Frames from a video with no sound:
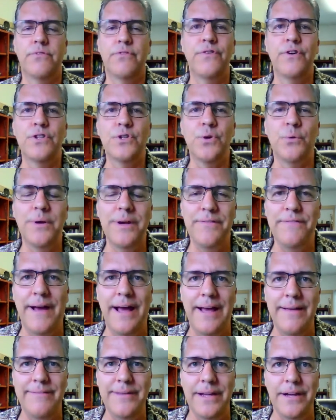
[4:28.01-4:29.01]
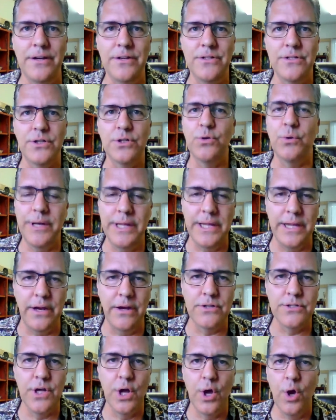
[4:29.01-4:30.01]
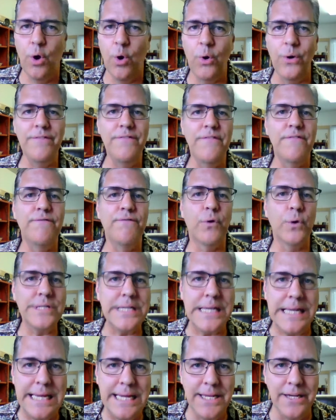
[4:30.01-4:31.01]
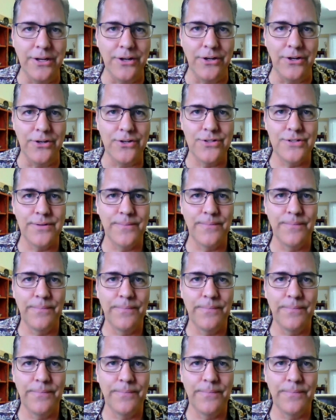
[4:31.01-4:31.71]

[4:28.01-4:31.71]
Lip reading: 25 years or 20 years or even 14 years,